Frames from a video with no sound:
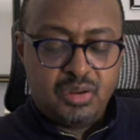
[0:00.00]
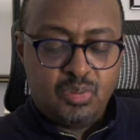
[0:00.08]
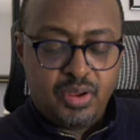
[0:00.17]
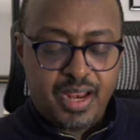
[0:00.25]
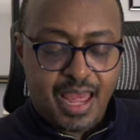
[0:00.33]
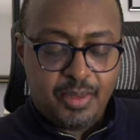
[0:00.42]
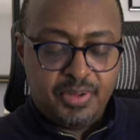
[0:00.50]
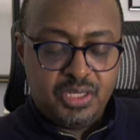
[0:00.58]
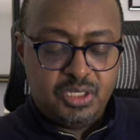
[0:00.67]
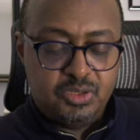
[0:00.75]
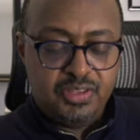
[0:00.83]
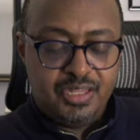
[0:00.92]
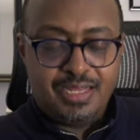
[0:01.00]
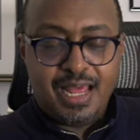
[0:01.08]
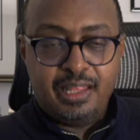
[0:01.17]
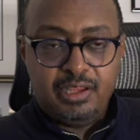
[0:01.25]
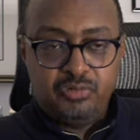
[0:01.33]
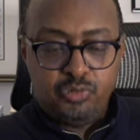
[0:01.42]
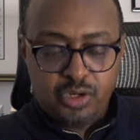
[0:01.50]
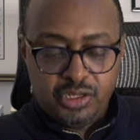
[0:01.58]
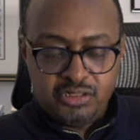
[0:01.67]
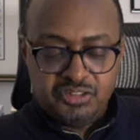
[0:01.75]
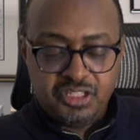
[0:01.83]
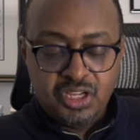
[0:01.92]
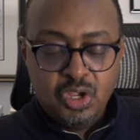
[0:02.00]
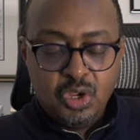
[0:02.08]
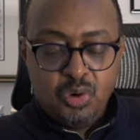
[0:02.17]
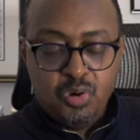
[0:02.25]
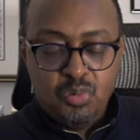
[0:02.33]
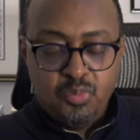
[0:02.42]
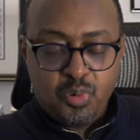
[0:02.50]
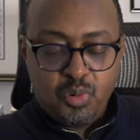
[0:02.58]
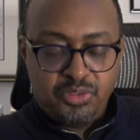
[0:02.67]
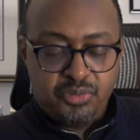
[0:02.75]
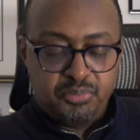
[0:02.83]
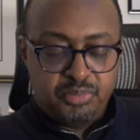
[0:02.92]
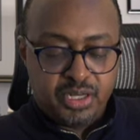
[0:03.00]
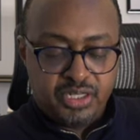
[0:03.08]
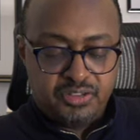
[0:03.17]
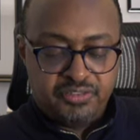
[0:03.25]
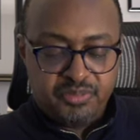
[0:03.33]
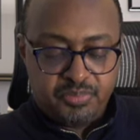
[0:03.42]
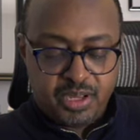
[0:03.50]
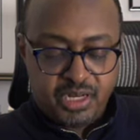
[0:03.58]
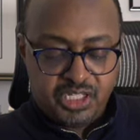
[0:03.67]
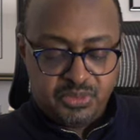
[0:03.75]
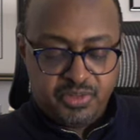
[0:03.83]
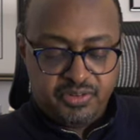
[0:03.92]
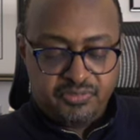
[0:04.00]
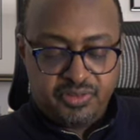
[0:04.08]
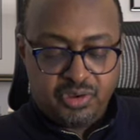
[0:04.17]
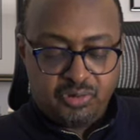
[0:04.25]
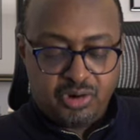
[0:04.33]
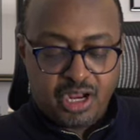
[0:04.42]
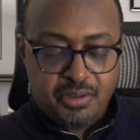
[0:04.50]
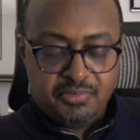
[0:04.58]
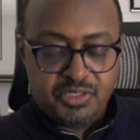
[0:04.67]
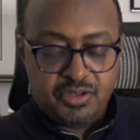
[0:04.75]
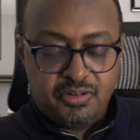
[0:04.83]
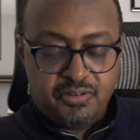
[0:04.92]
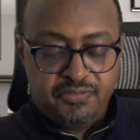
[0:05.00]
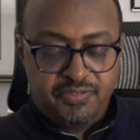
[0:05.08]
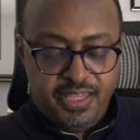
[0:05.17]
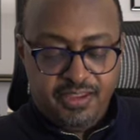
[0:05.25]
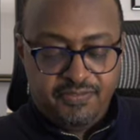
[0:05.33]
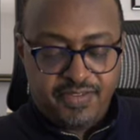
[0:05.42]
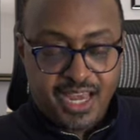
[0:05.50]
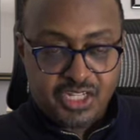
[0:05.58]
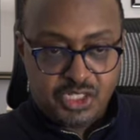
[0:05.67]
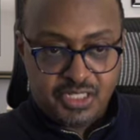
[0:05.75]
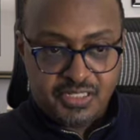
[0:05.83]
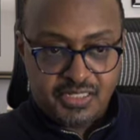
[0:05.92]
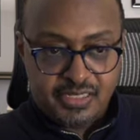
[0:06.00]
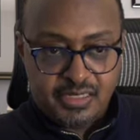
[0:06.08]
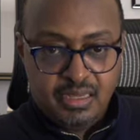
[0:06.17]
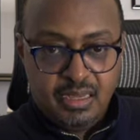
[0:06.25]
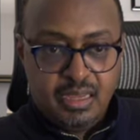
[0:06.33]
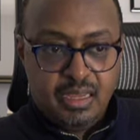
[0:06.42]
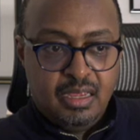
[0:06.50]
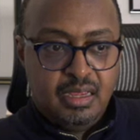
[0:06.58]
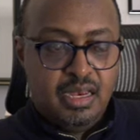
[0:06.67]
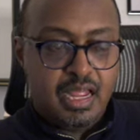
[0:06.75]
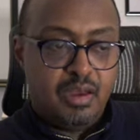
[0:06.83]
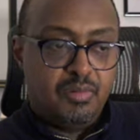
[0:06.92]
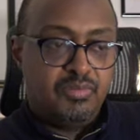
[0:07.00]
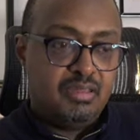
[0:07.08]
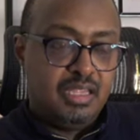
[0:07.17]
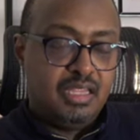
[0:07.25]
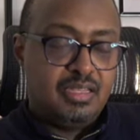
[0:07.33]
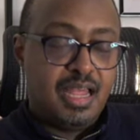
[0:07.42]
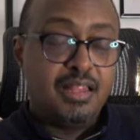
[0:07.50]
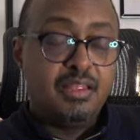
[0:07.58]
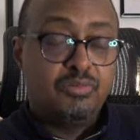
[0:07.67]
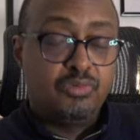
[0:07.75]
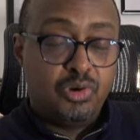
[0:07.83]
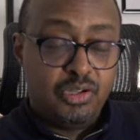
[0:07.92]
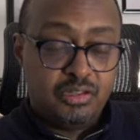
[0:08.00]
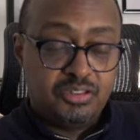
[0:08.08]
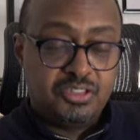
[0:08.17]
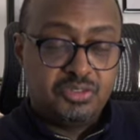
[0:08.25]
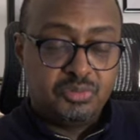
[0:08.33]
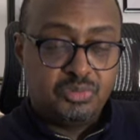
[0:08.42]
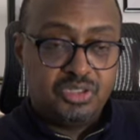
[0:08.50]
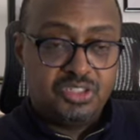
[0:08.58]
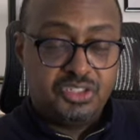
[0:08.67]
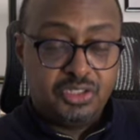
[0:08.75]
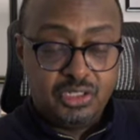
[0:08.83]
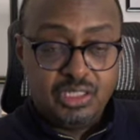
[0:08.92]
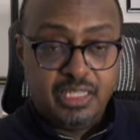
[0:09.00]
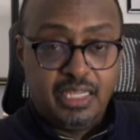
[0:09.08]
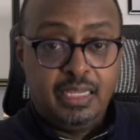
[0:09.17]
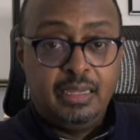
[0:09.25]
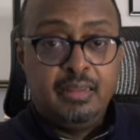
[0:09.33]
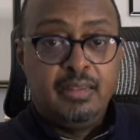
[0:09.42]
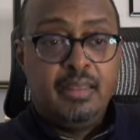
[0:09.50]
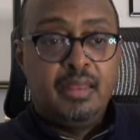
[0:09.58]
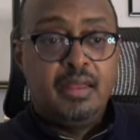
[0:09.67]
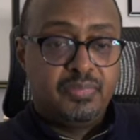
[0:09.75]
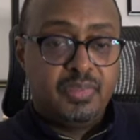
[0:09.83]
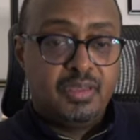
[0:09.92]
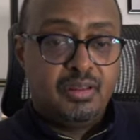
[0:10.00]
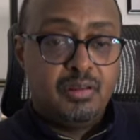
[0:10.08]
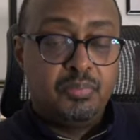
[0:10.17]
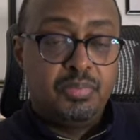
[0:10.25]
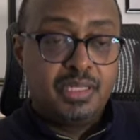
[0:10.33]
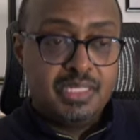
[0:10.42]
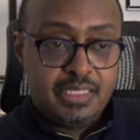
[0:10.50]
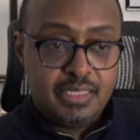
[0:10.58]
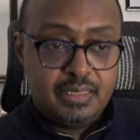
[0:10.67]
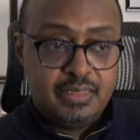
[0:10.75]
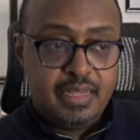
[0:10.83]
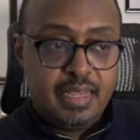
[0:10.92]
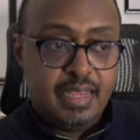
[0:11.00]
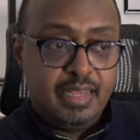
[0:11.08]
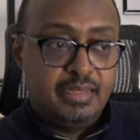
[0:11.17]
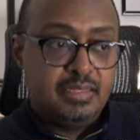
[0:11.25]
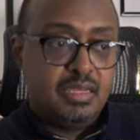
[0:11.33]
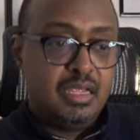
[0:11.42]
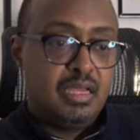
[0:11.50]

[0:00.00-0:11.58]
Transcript: what happened to the Italian royals who bore the brunt of the punishment for the crimes of the fascists. Now, the Italian royals were certainly complicit and